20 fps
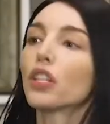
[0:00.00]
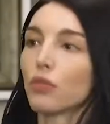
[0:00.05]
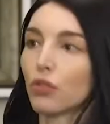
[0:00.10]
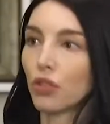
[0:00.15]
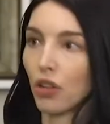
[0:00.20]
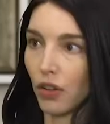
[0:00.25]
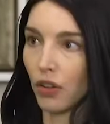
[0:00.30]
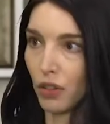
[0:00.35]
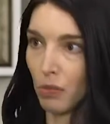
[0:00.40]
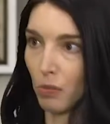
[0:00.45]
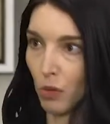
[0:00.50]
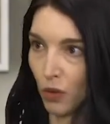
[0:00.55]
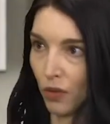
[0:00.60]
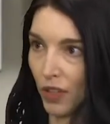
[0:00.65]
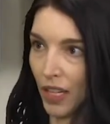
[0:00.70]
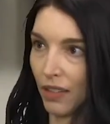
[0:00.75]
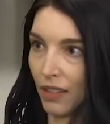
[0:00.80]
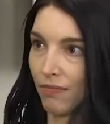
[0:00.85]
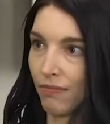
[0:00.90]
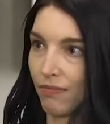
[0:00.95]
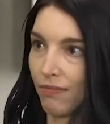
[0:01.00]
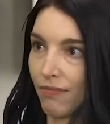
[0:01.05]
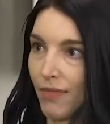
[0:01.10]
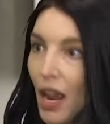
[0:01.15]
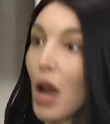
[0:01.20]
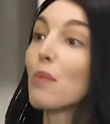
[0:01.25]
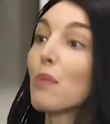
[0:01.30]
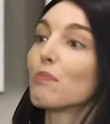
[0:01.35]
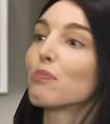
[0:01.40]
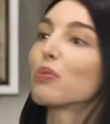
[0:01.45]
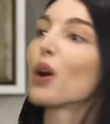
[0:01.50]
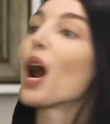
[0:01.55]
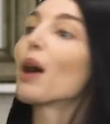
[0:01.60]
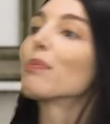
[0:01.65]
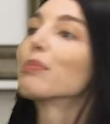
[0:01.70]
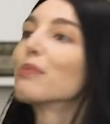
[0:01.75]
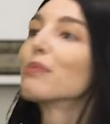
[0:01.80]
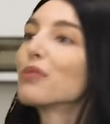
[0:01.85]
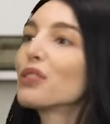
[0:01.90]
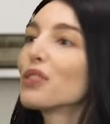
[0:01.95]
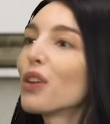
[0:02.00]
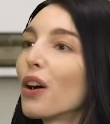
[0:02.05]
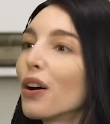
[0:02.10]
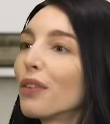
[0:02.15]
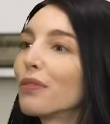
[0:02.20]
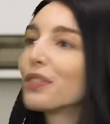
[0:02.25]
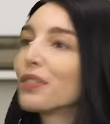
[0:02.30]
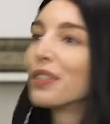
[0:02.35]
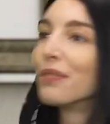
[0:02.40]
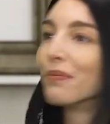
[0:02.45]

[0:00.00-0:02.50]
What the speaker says: you start the movie. Problem solved.